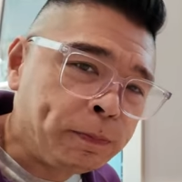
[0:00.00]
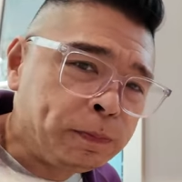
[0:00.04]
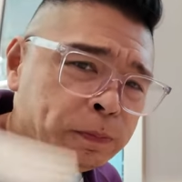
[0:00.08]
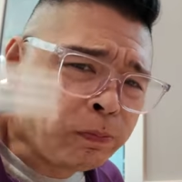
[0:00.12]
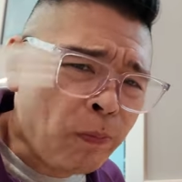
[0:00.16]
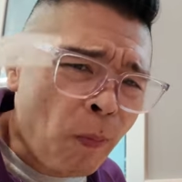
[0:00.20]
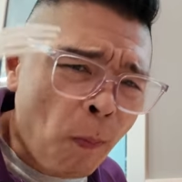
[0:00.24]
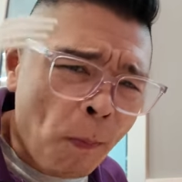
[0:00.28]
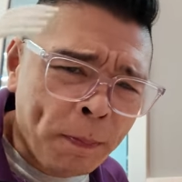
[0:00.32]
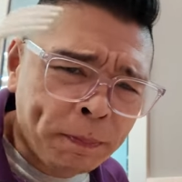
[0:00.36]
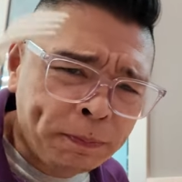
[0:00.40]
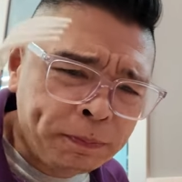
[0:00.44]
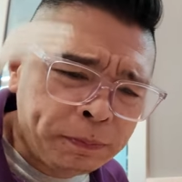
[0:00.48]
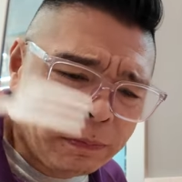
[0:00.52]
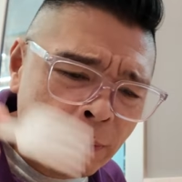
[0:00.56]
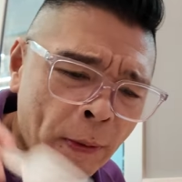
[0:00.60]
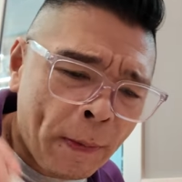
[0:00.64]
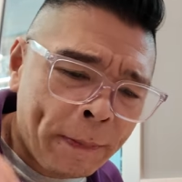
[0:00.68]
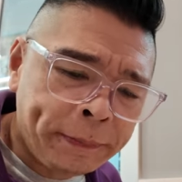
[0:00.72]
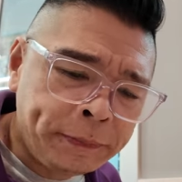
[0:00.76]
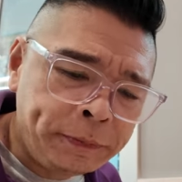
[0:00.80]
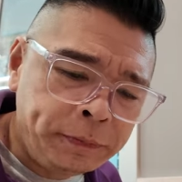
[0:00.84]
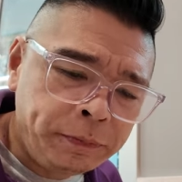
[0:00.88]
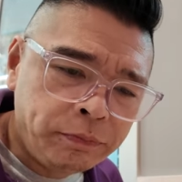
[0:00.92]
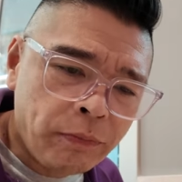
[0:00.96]
Mm
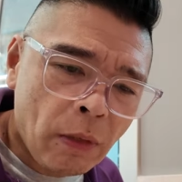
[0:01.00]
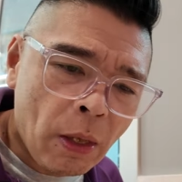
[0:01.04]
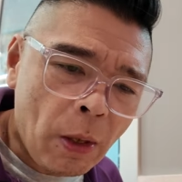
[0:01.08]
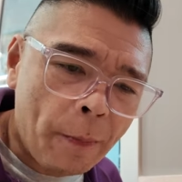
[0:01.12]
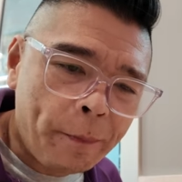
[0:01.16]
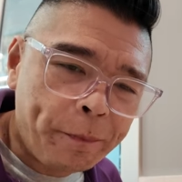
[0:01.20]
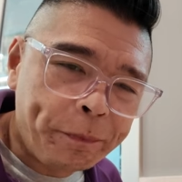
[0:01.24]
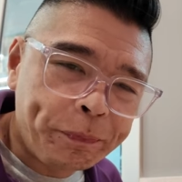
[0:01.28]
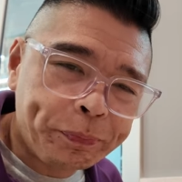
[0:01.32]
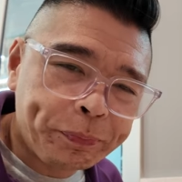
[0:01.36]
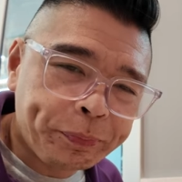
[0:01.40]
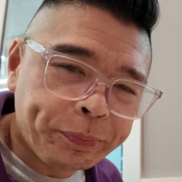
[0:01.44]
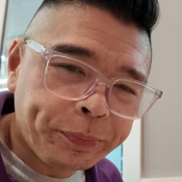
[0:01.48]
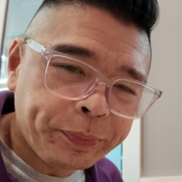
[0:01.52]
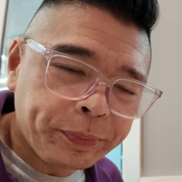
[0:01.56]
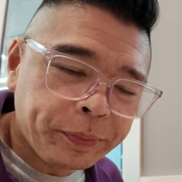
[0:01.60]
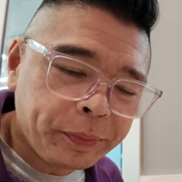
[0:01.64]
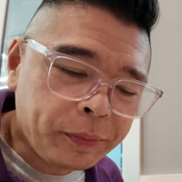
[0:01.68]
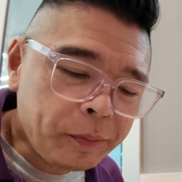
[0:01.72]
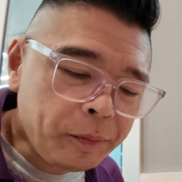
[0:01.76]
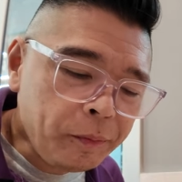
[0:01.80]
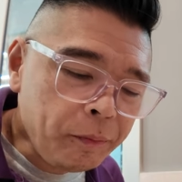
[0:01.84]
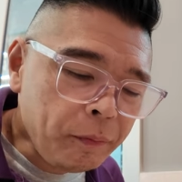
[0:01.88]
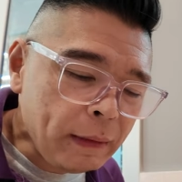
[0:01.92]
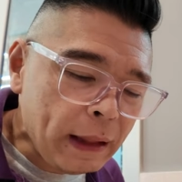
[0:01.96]
-hmm.
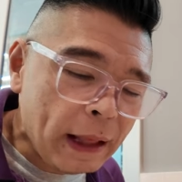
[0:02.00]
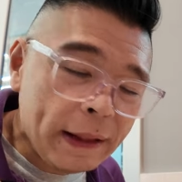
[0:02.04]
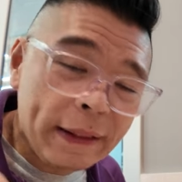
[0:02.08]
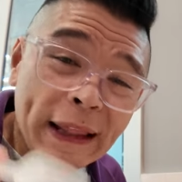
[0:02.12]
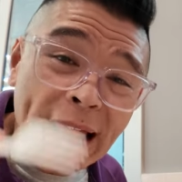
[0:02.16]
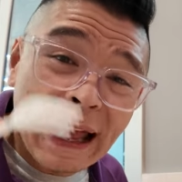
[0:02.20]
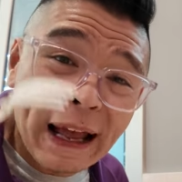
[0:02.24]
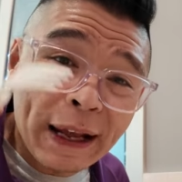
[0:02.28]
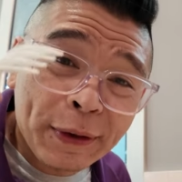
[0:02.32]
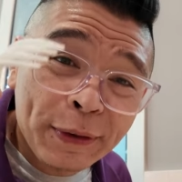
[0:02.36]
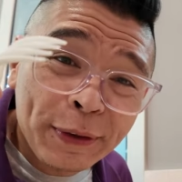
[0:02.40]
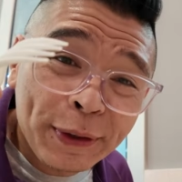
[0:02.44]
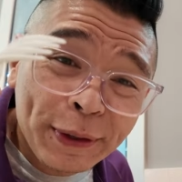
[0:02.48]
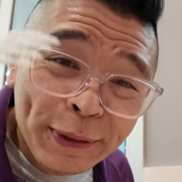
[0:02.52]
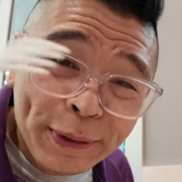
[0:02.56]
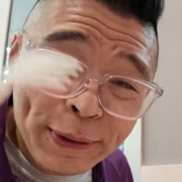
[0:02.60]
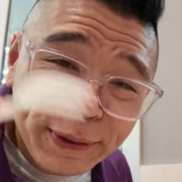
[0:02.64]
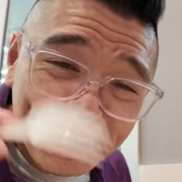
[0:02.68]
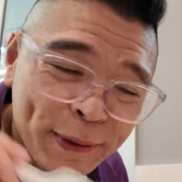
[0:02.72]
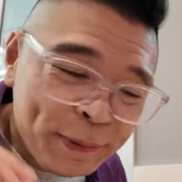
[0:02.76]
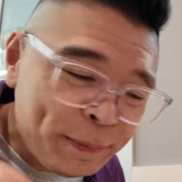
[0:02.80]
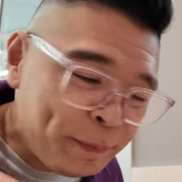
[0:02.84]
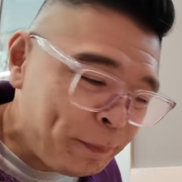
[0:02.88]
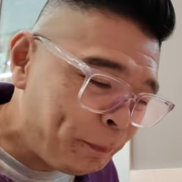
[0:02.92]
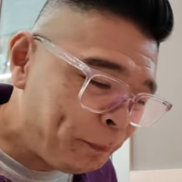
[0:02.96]
That good,
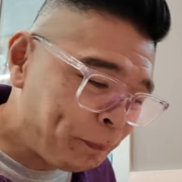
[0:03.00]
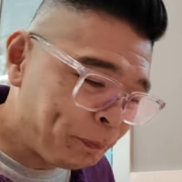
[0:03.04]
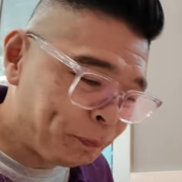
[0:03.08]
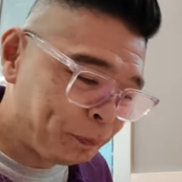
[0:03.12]
good.